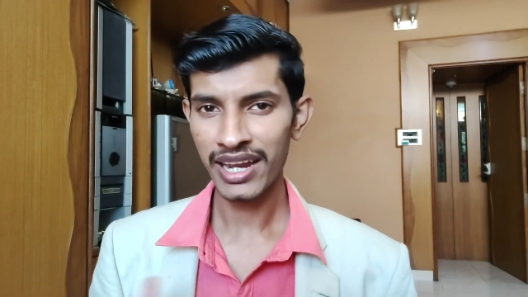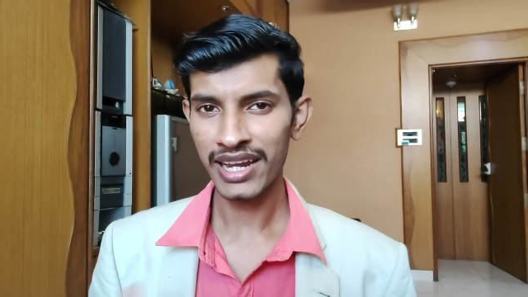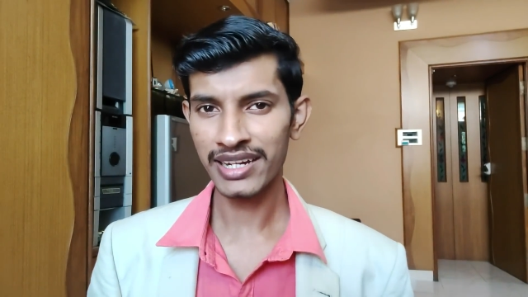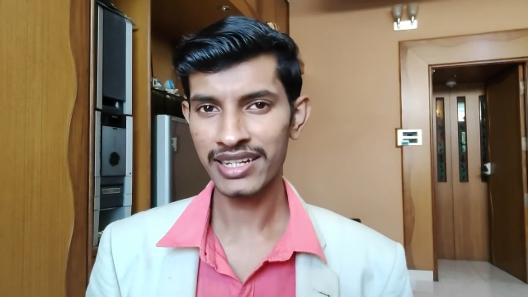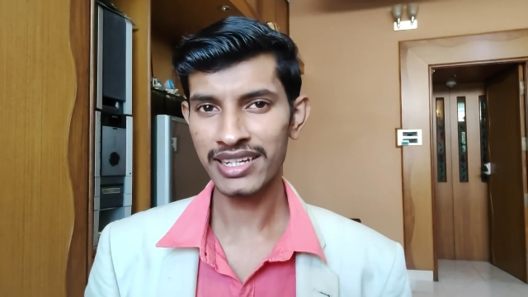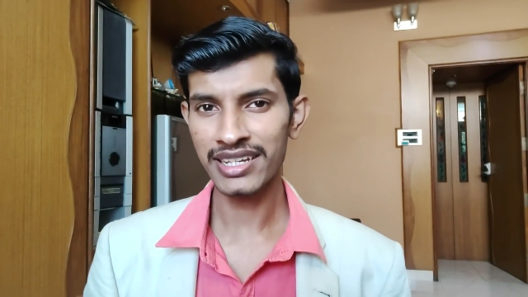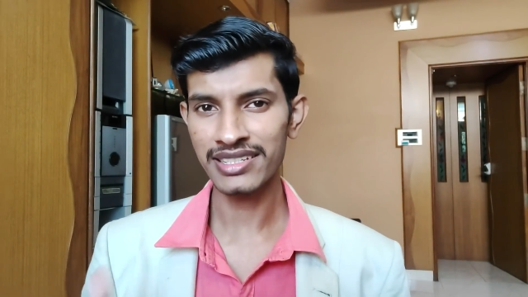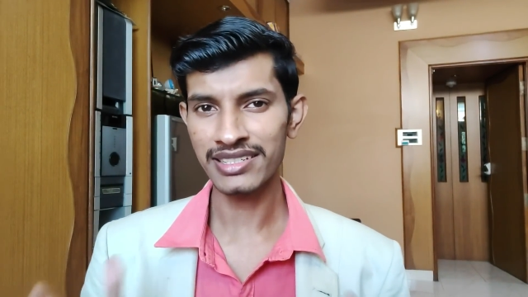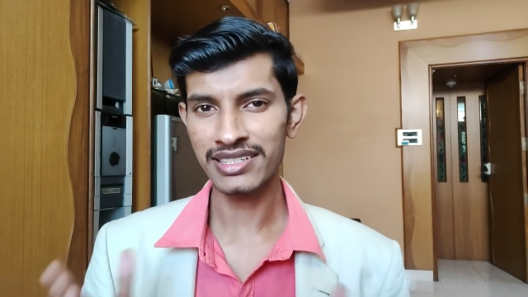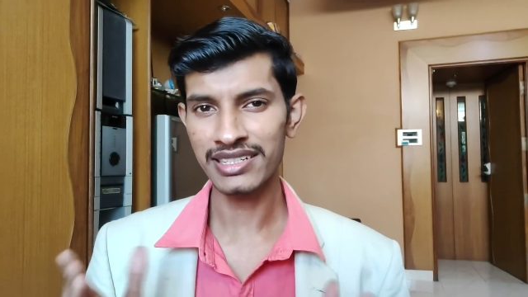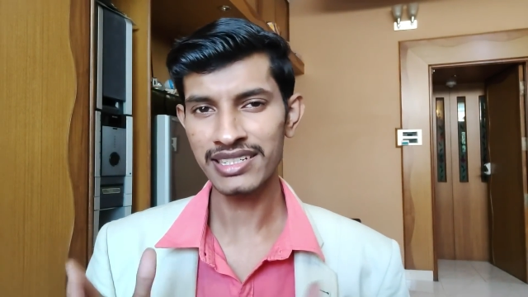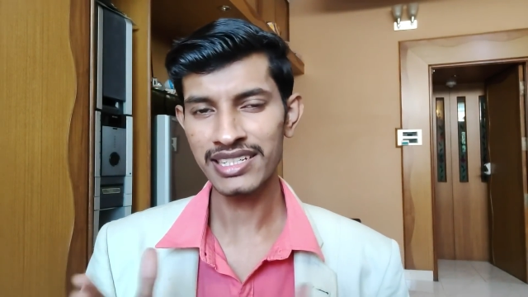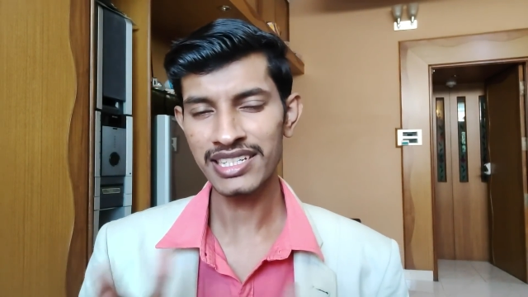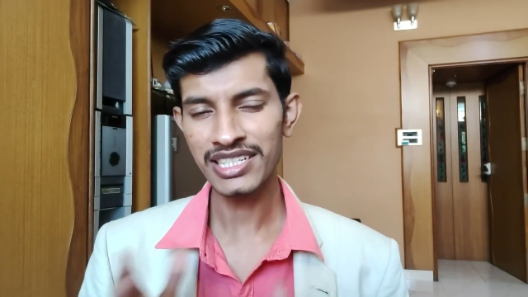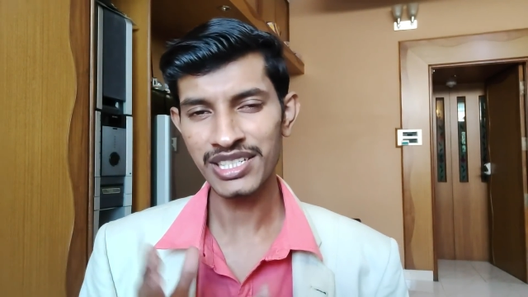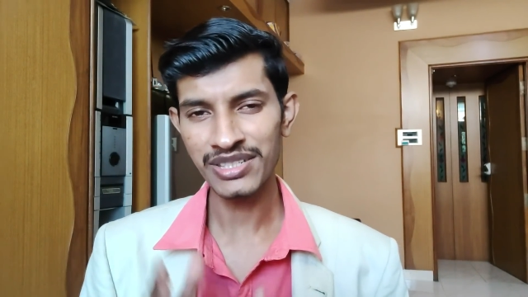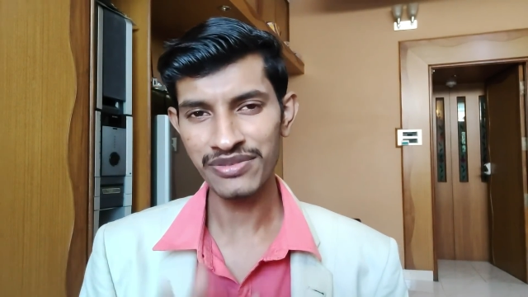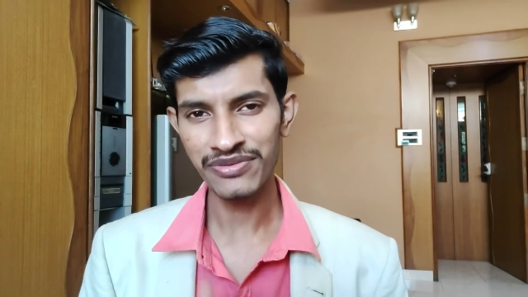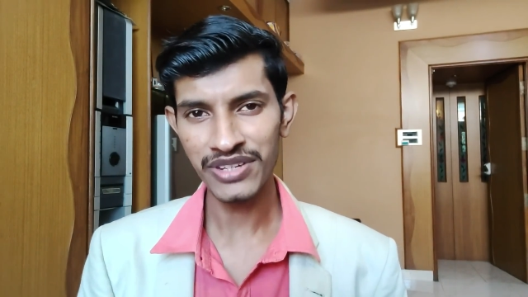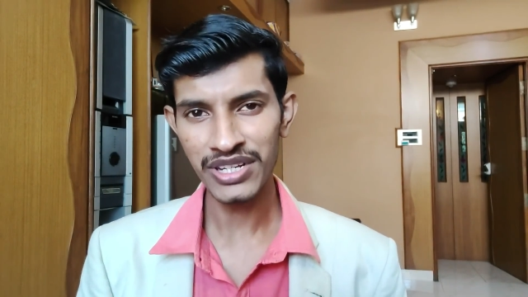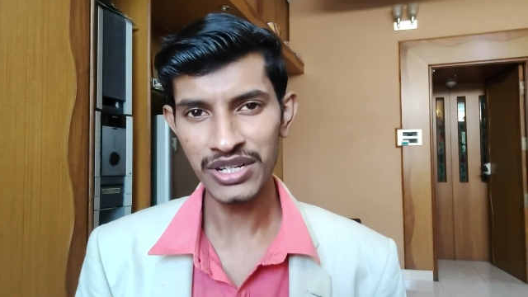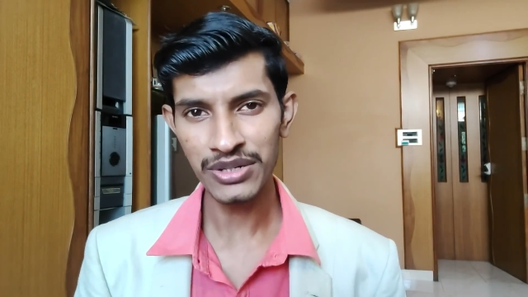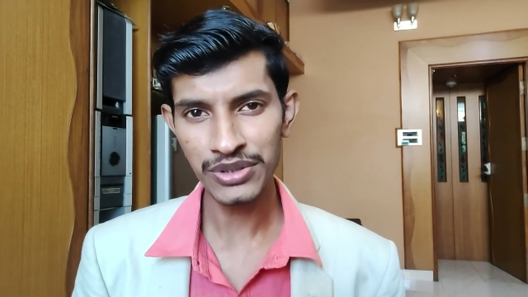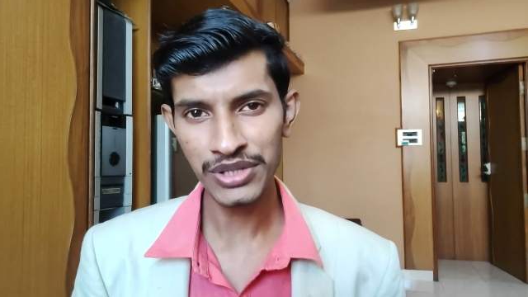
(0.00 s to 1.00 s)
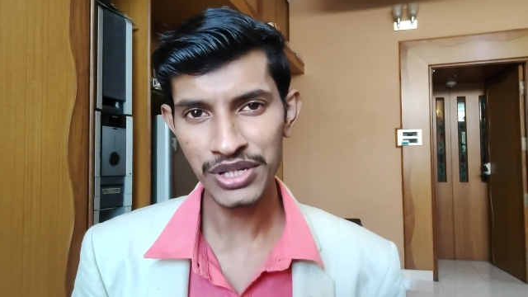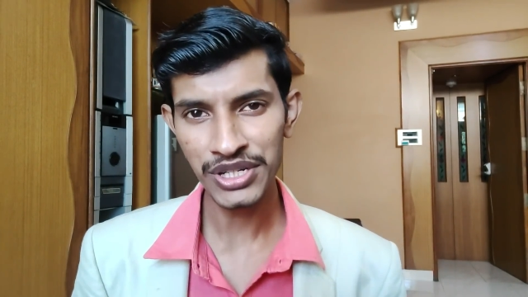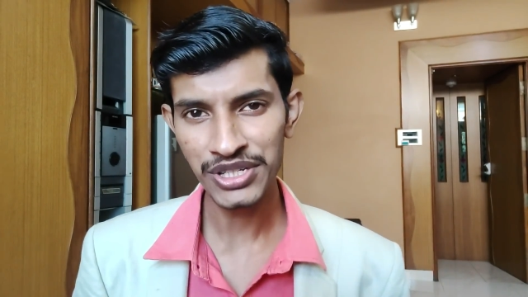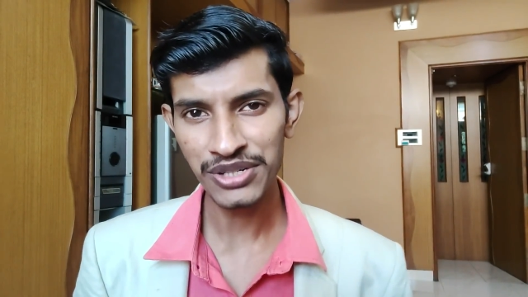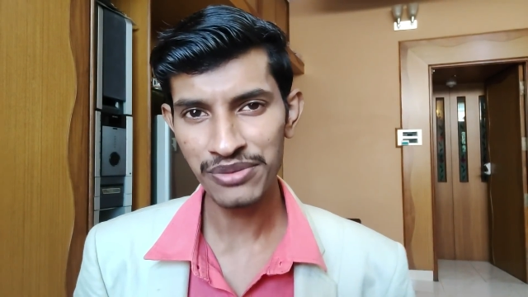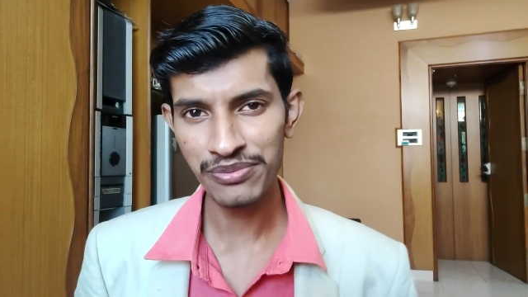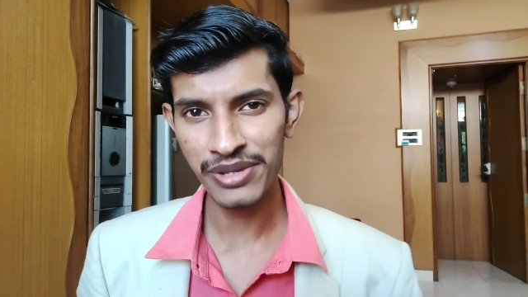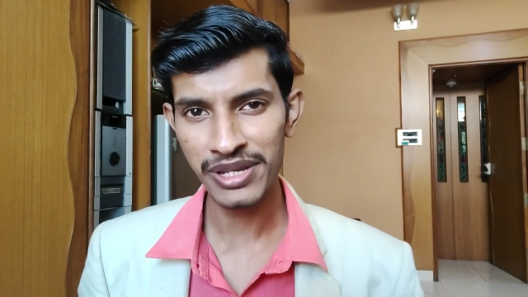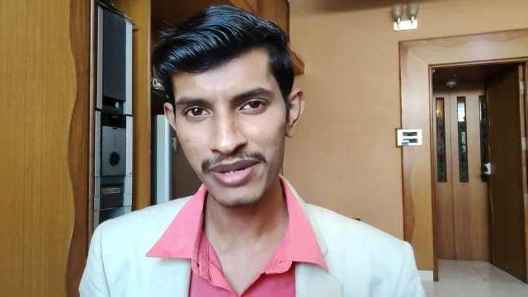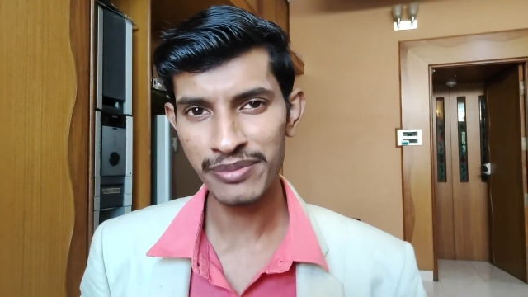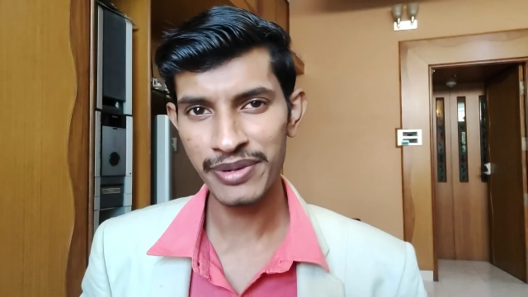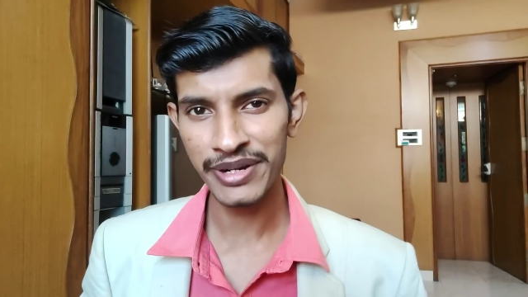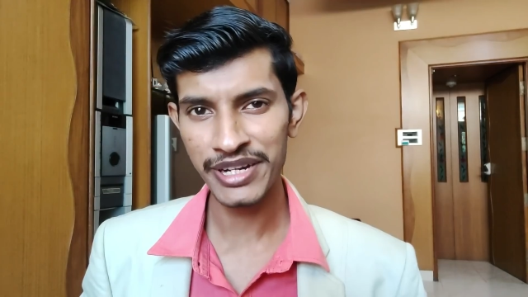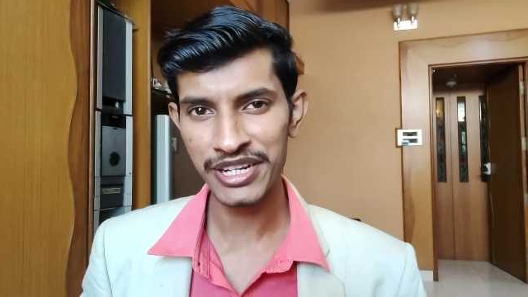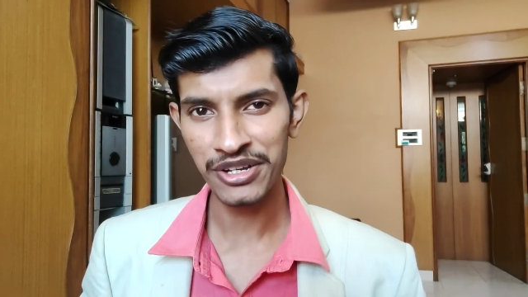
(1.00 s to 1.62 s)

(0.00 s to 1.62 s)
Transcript: And guys, in case if you're looking to make